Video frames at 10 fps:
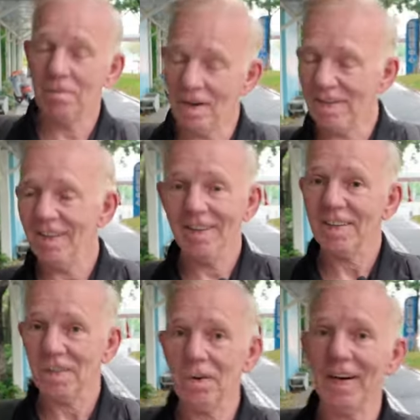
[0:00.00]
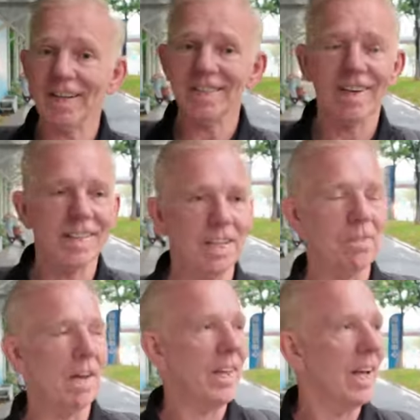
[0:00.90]
I'm quite excited
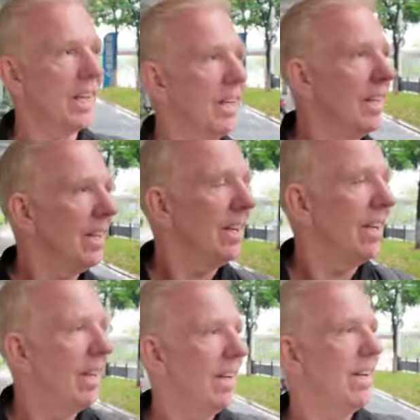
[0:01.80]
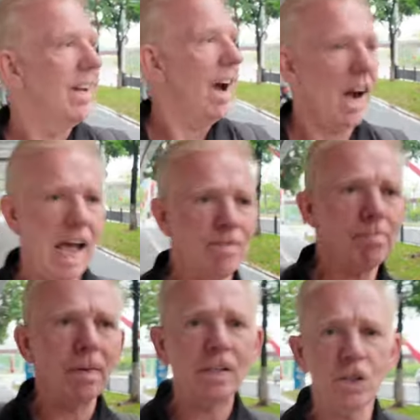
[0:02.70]
about that. I
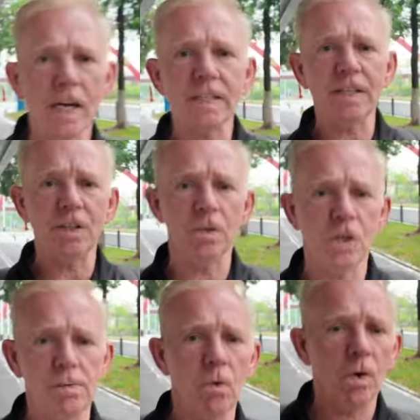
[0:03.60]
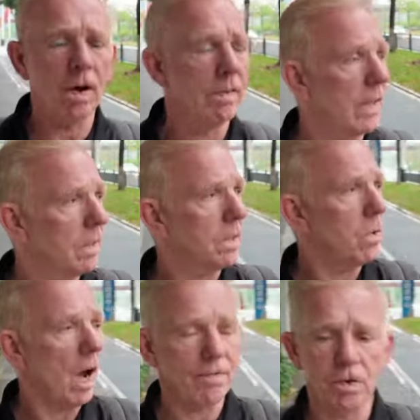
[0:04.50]
haven't been chasing YouTube, although I've done
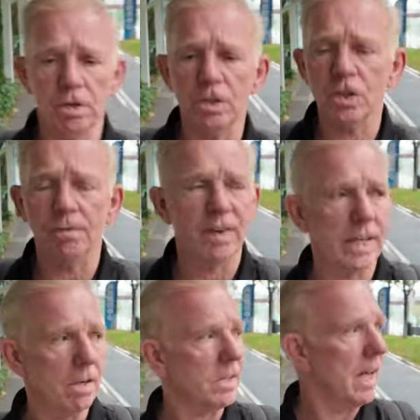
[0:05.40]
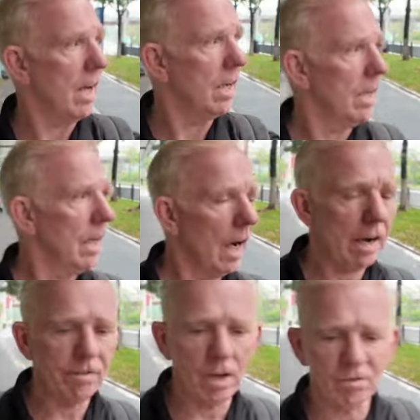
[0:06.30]
quite a few YouTube videos now.
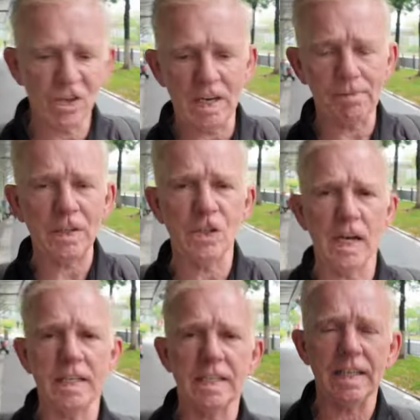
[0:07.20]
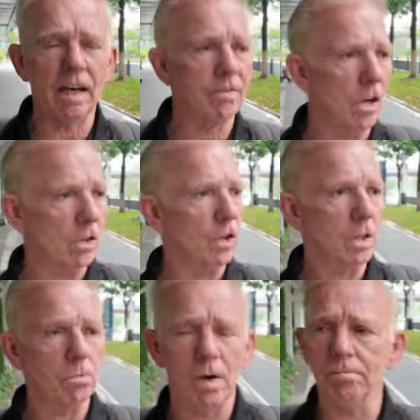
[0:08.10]
I've not really been chasing it. I've not
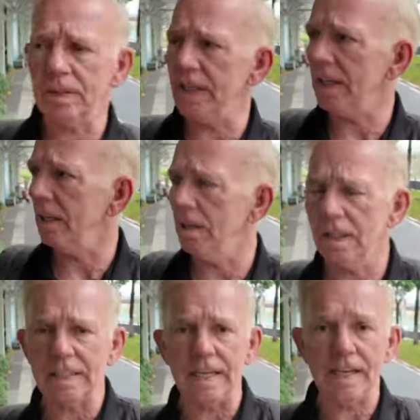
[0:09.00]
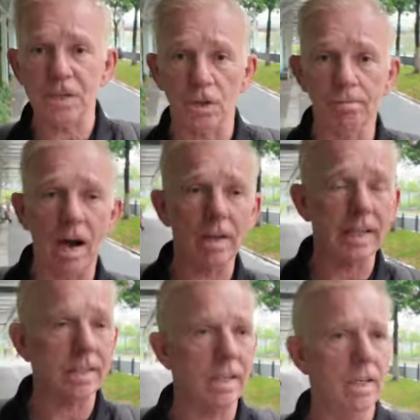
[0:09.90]
looked at one particular niche or
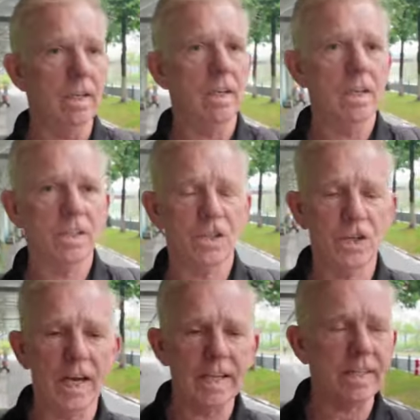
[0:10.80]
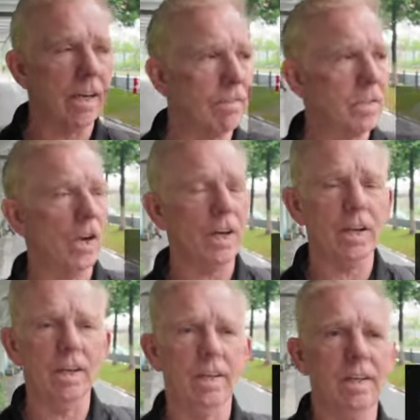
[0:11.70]
market to chase. I've got
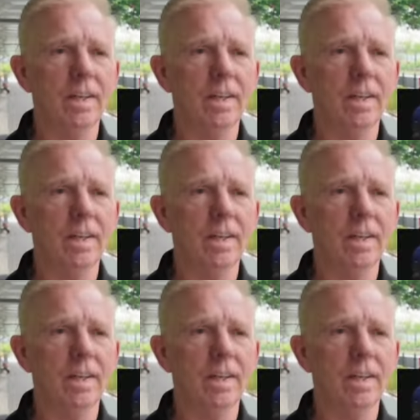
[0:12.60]
a